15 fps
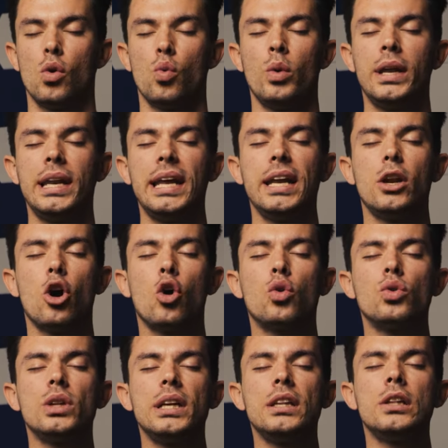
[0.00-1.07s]
We need
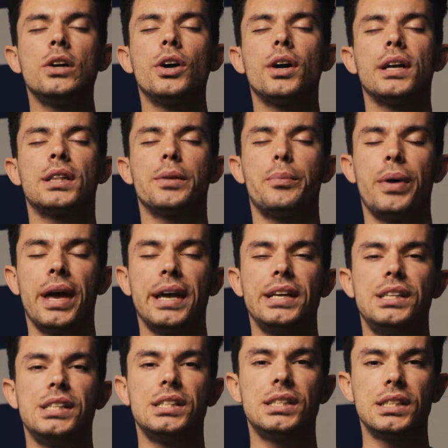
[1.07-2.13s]
only look at the
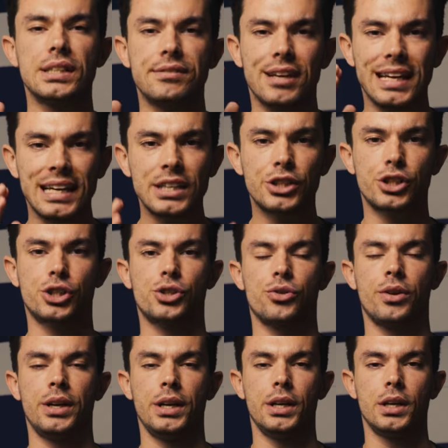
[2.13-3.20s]
pages of
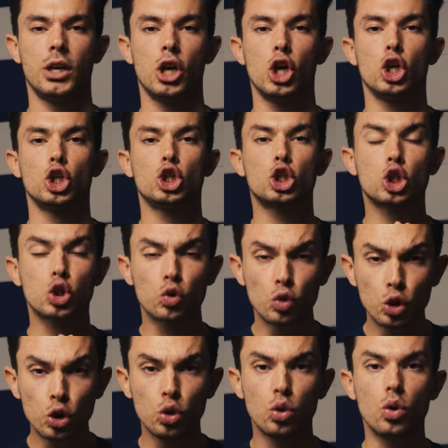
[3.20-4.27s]
history,
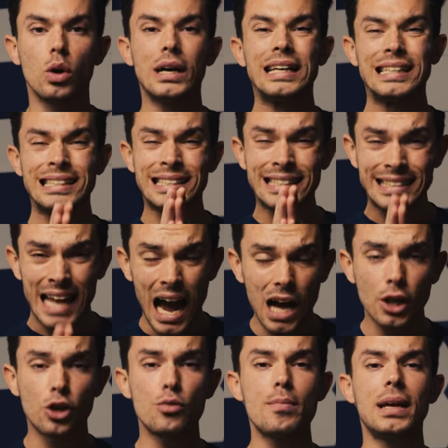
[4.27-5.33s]
true
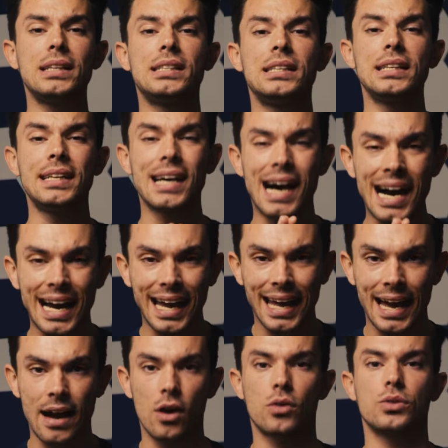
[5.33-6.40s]
documented
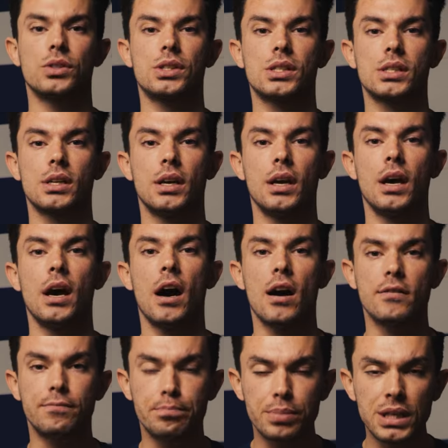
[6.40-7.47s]
accounts
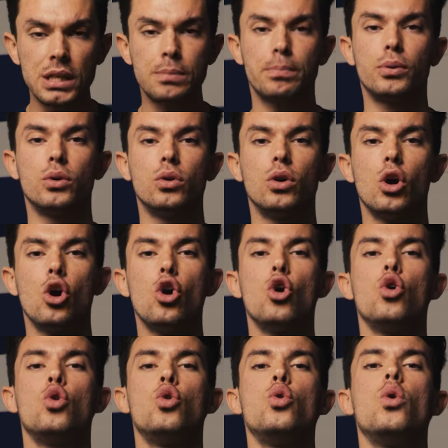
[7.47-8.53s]
of people
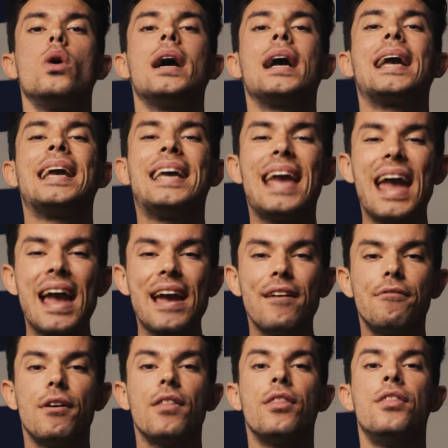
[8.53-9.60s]
who
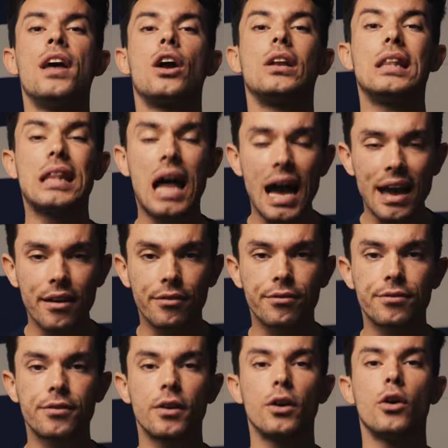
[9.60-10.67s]
gave their
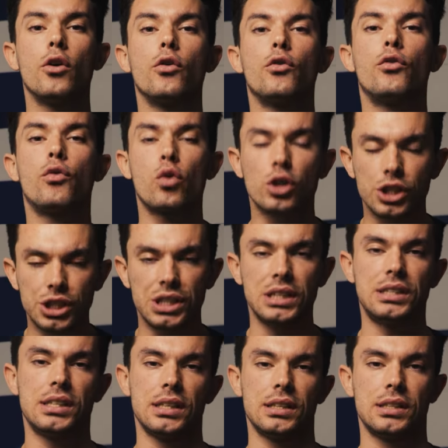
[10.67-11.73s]
life for
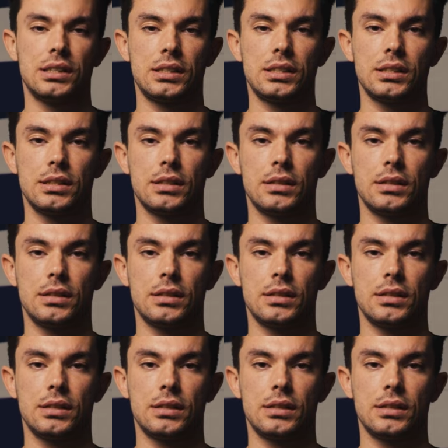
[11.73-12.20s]
Jesus.